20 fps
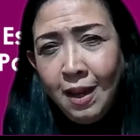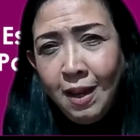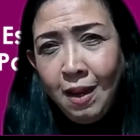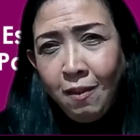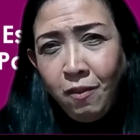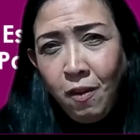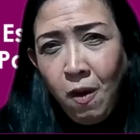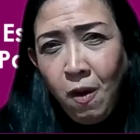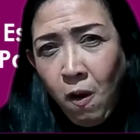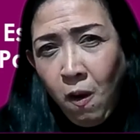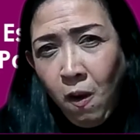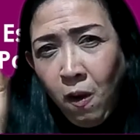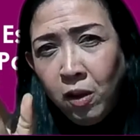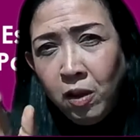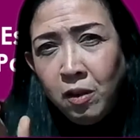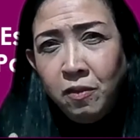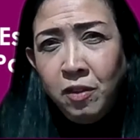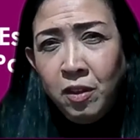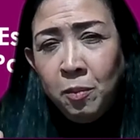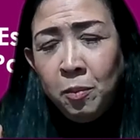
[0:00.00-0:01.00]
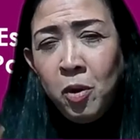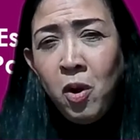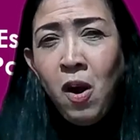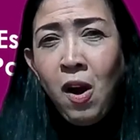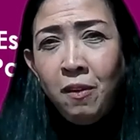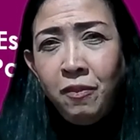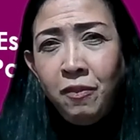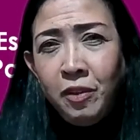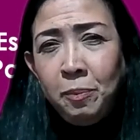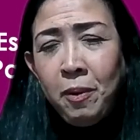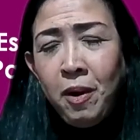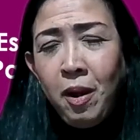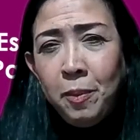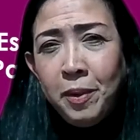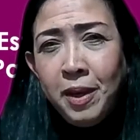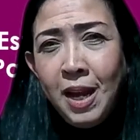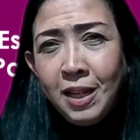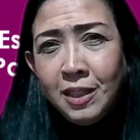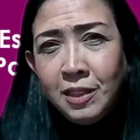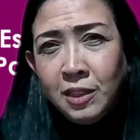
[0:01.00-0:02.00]
Of all of them, coffee
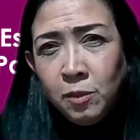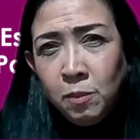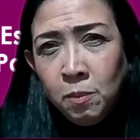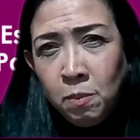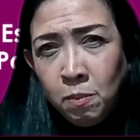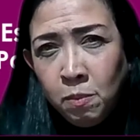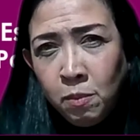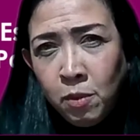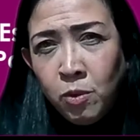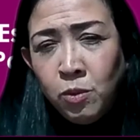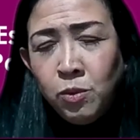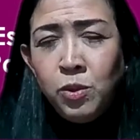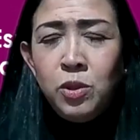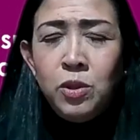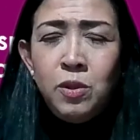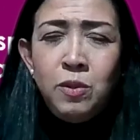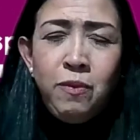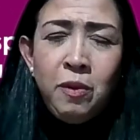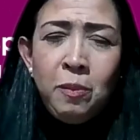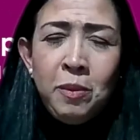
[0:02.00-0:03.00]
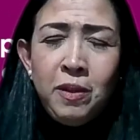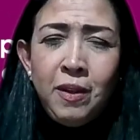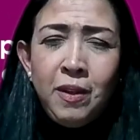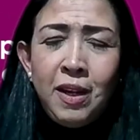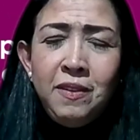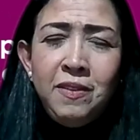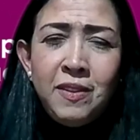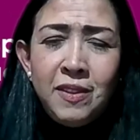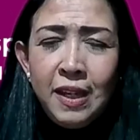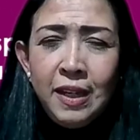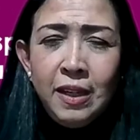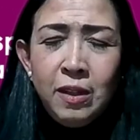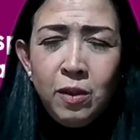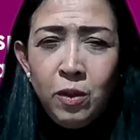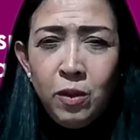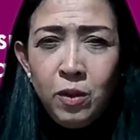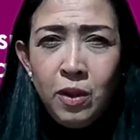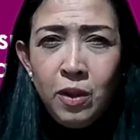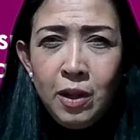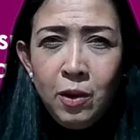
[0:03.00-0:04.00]
probably has the most from a life
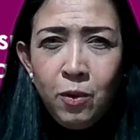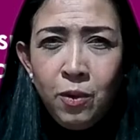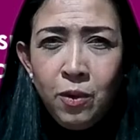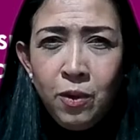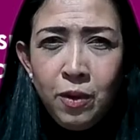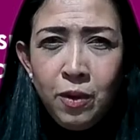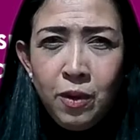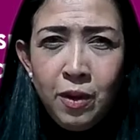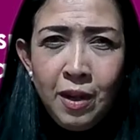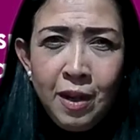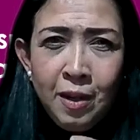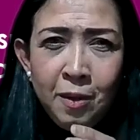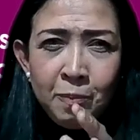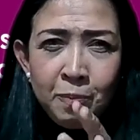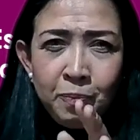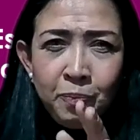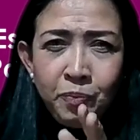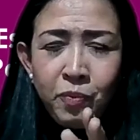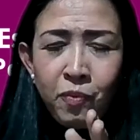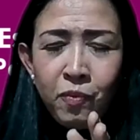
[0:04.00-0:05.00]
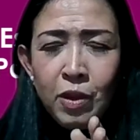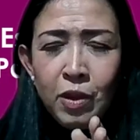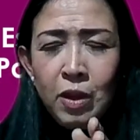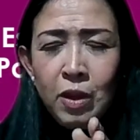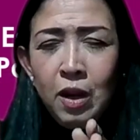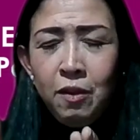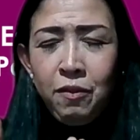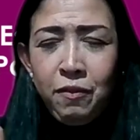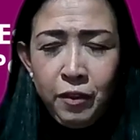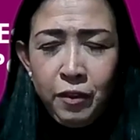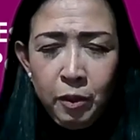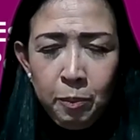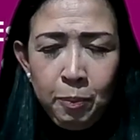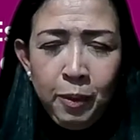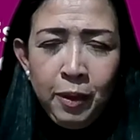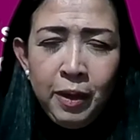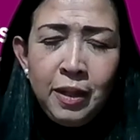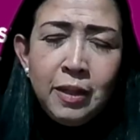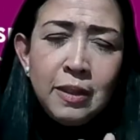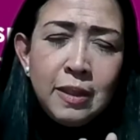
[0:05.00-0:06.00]
cycle or a
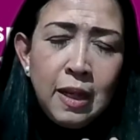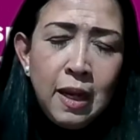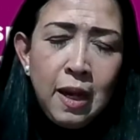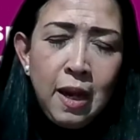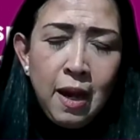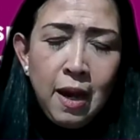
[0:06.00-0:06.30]
footprint.